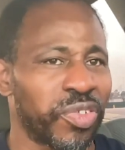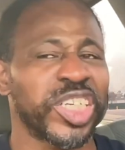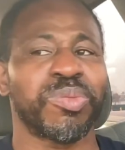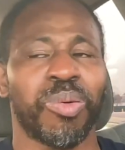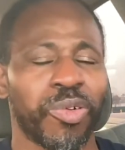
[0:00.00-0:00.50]
For
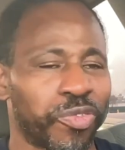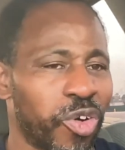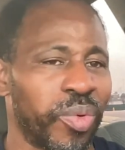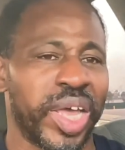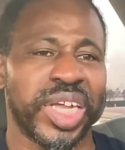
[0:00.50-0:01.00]
this moment
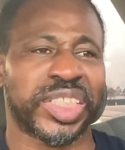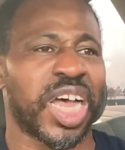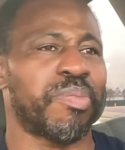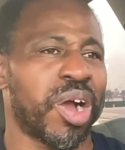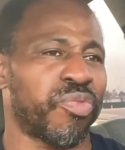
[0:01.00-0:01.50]
forward,
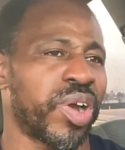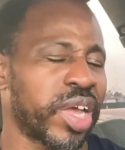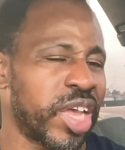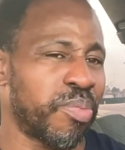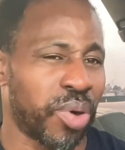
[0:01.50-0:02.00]
anytime my
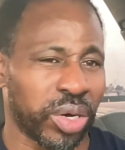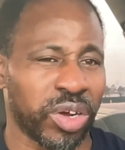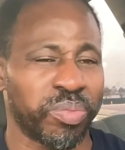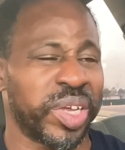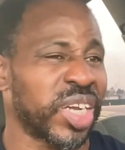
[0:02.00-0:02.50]
record get brought
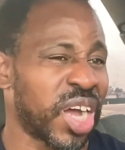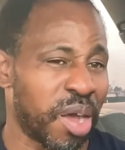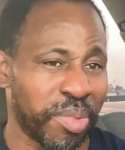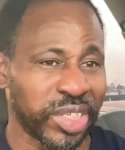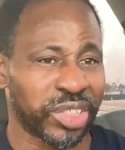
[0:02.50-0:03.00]
up in the
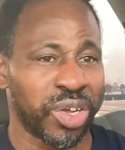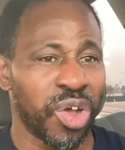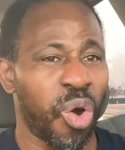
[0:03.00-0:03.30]
comments